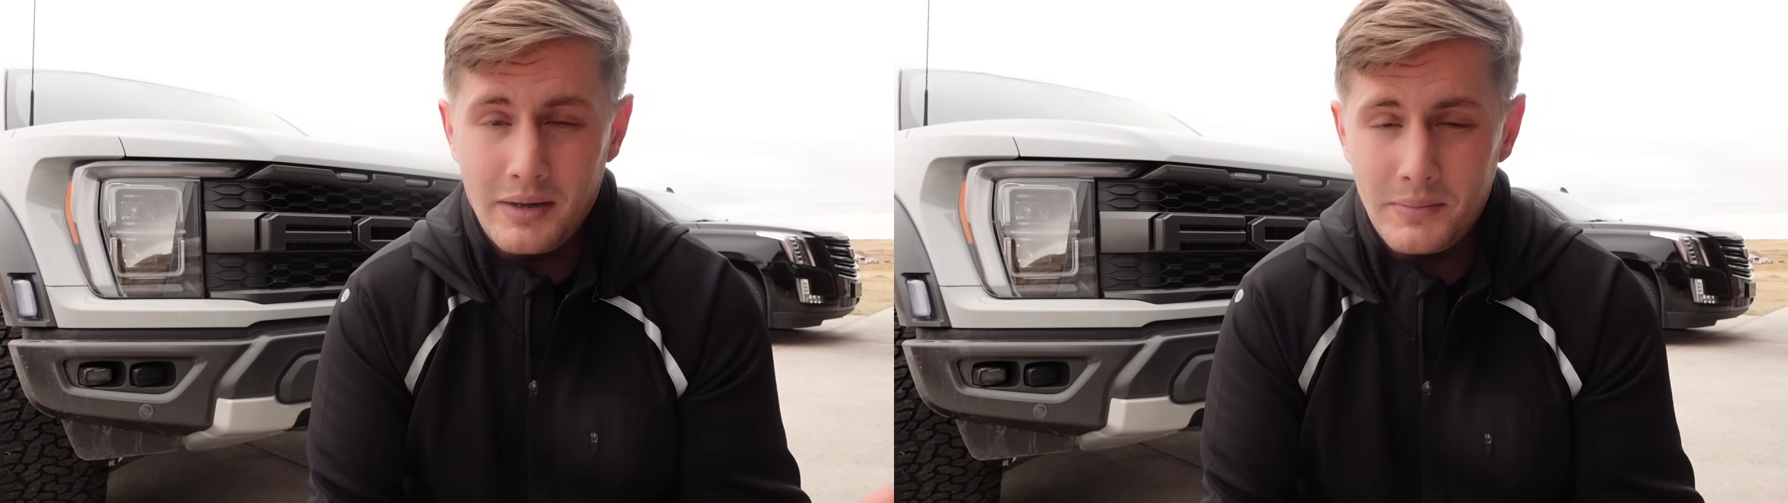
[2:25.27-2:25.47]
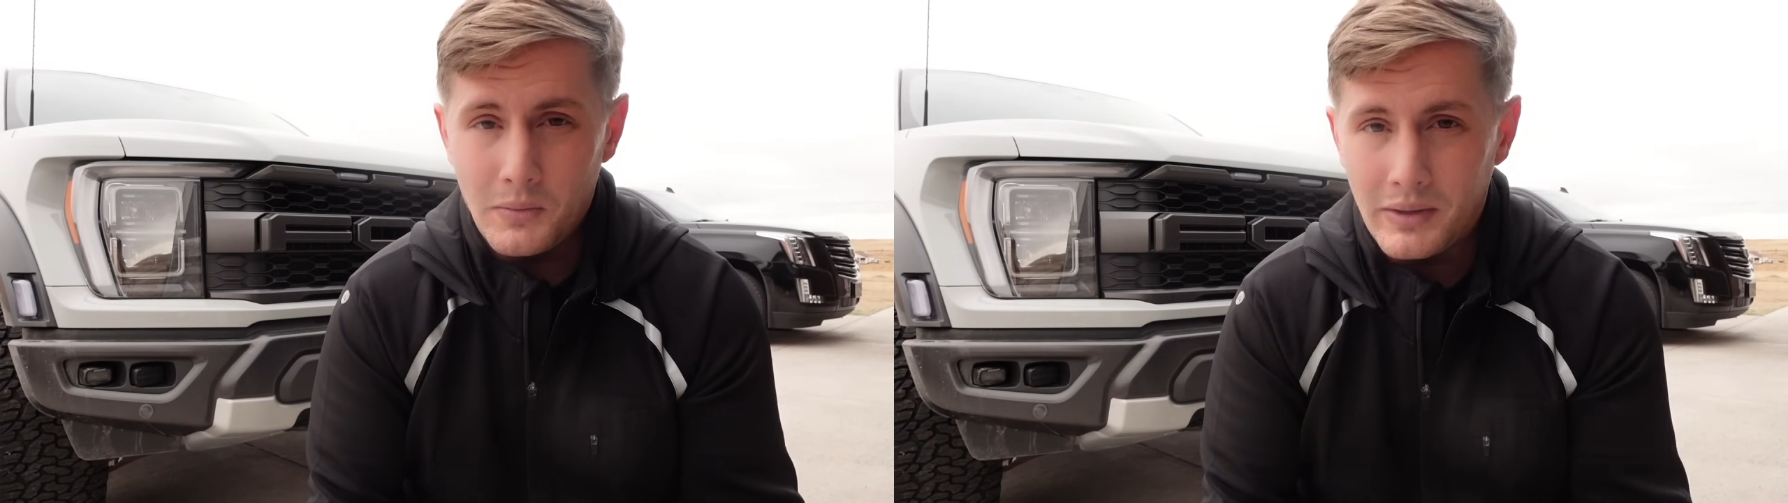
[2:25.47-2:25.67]

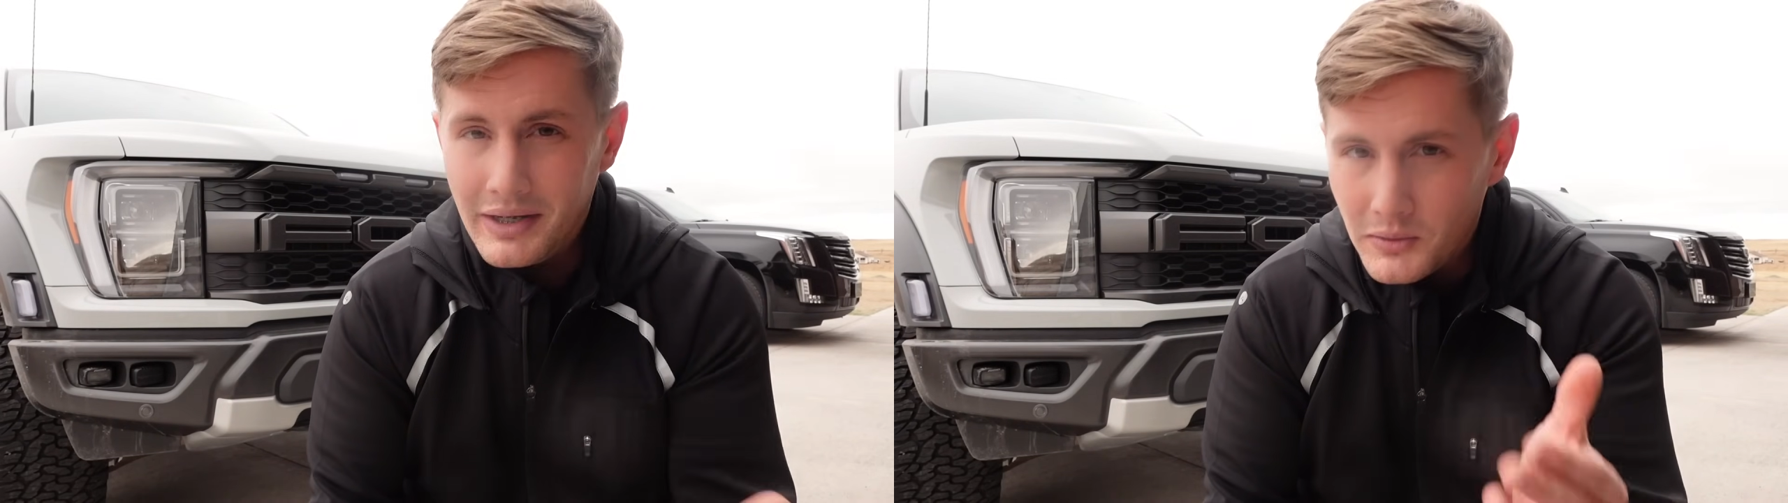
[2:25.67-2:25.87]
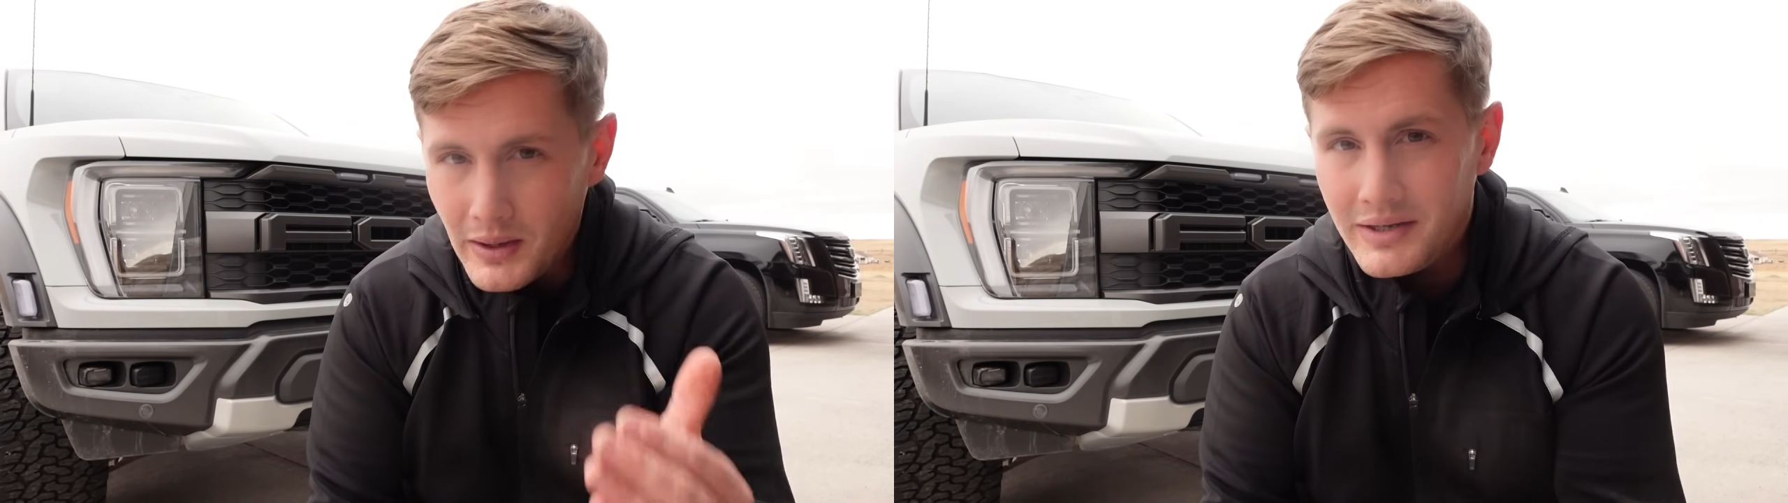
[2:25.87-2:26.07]
I mean, we're
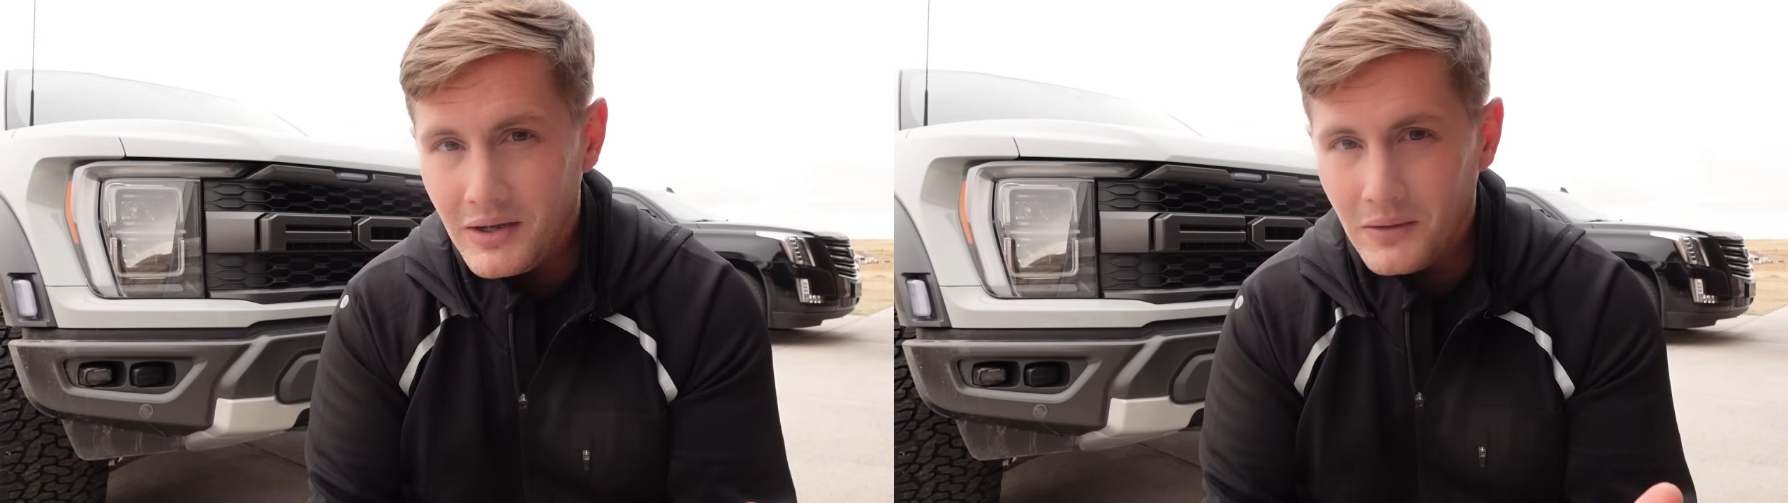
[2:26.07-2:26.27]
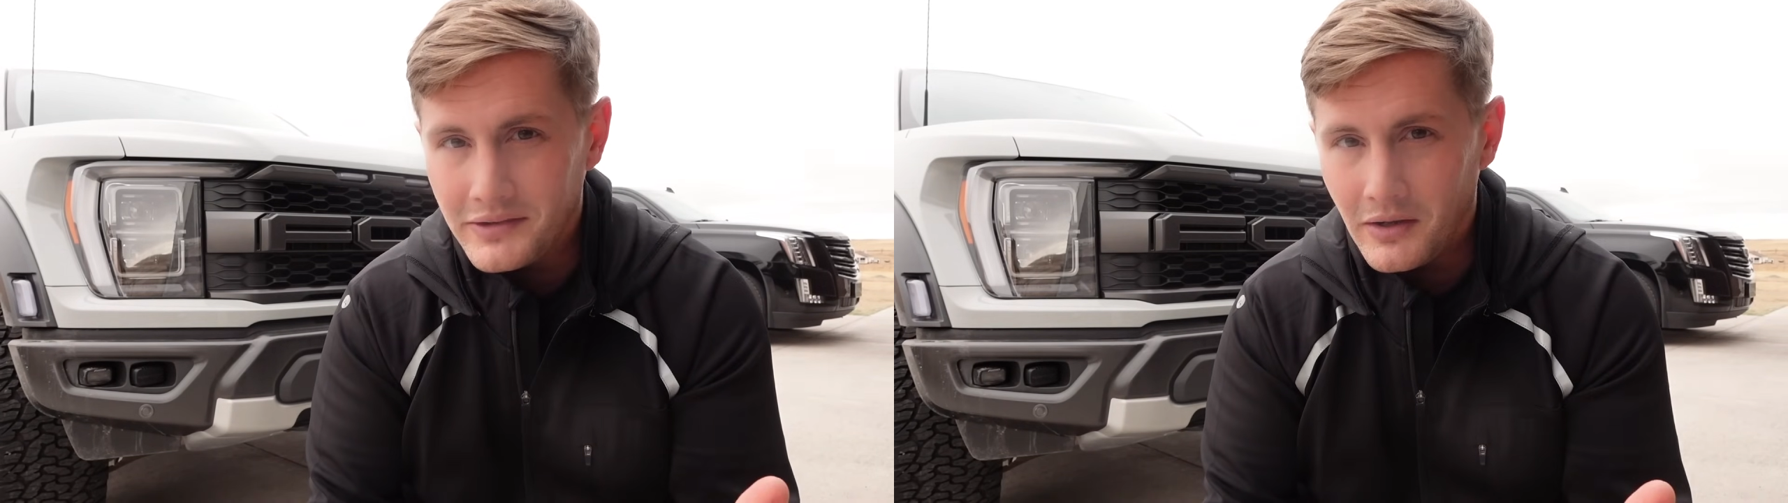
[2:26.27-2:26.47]
getting great
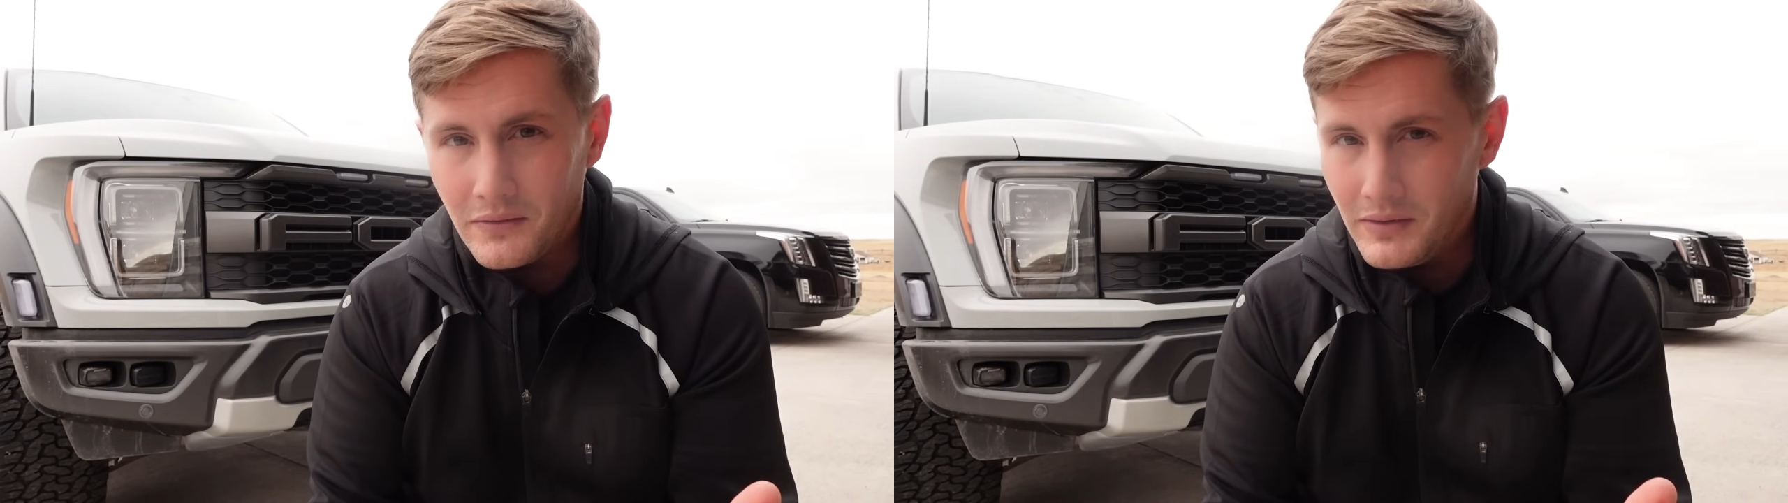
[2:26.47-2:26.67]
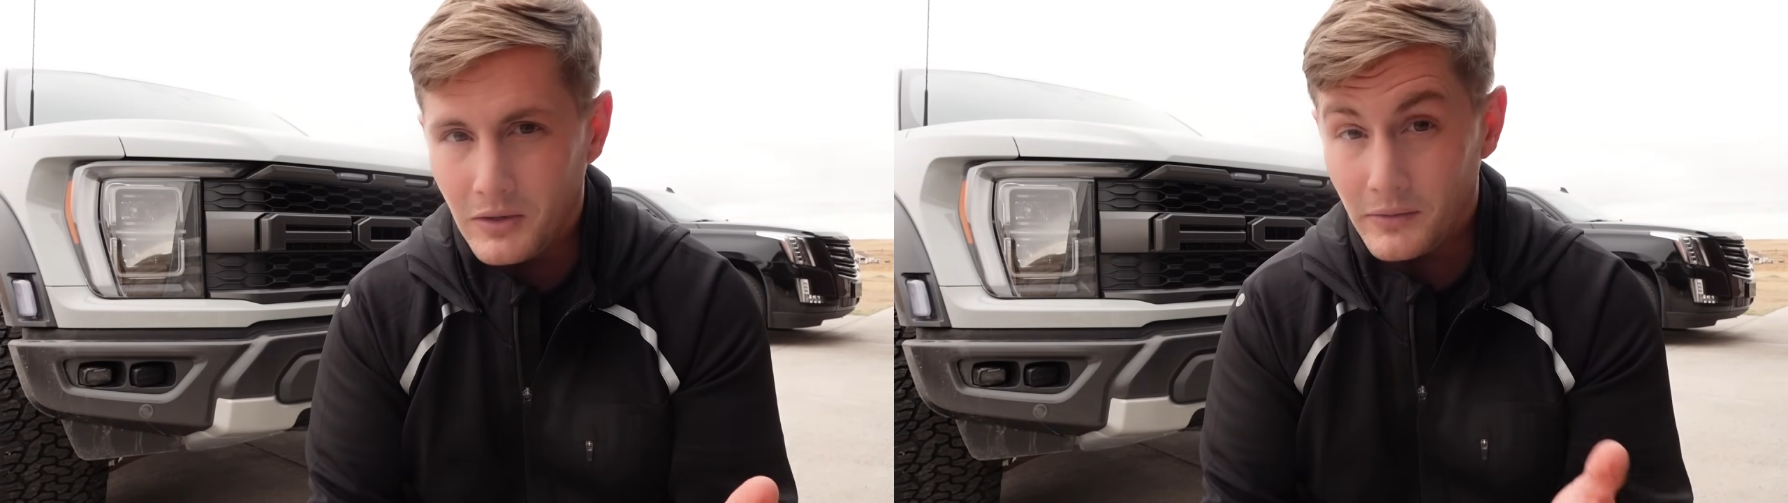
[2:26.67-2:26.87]
deals on our
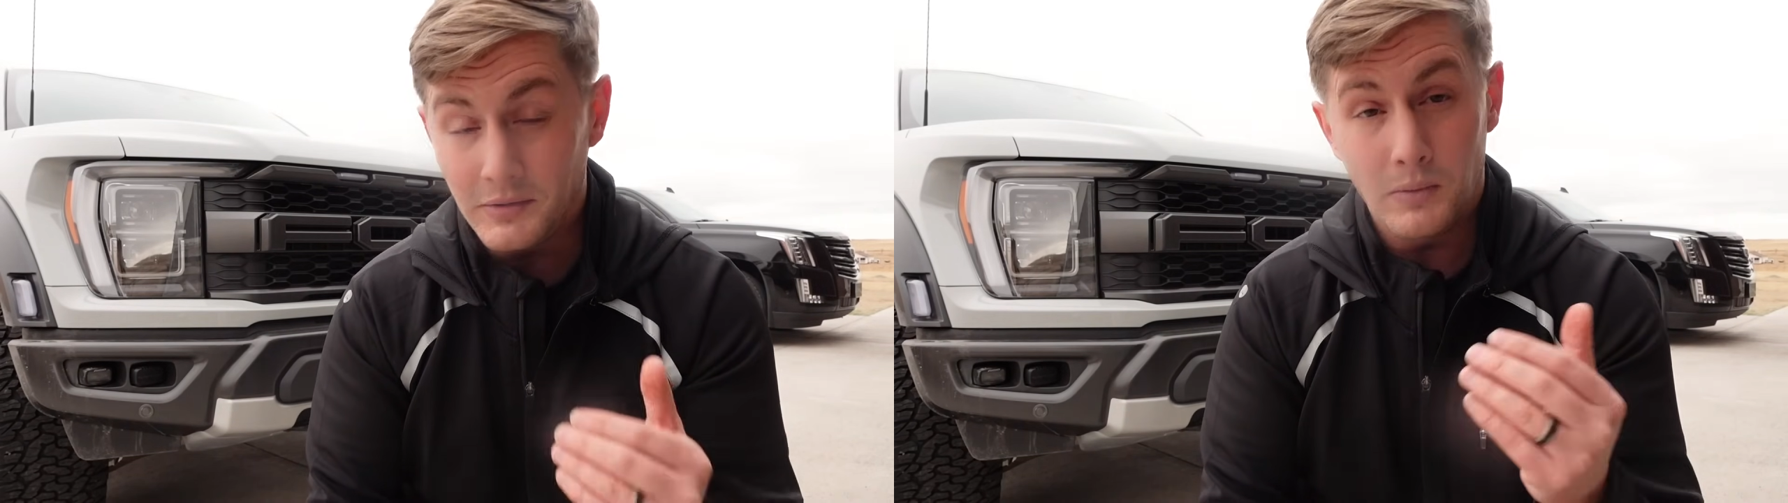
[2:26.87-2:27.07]
vehicles,